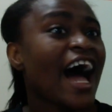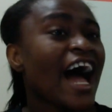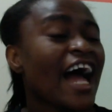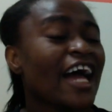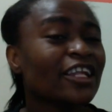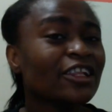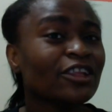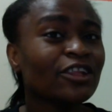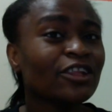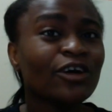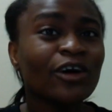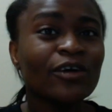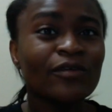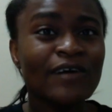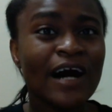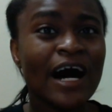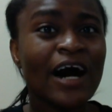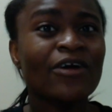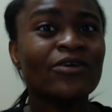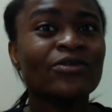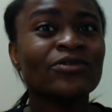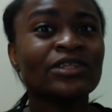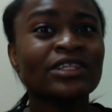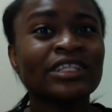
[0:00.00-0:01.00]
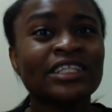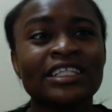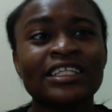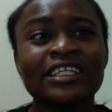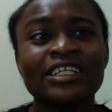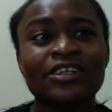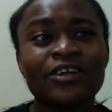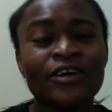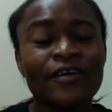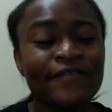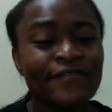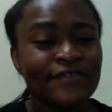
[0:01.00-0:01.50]
I love how
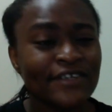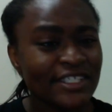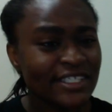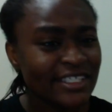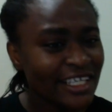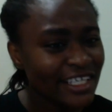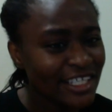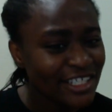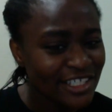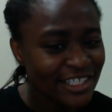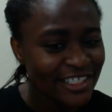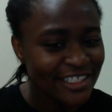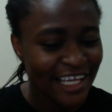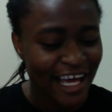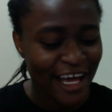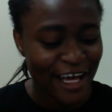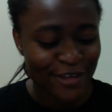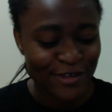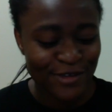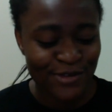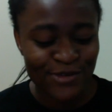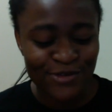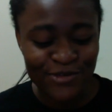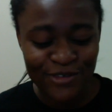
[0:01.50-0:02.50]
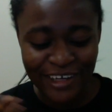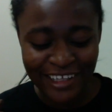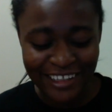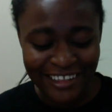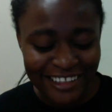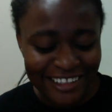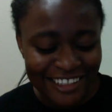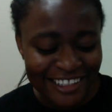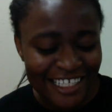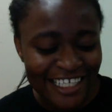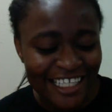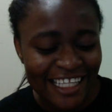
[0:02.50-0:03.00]
their conversations are so
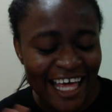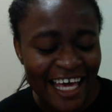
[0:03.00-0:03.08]
realistic.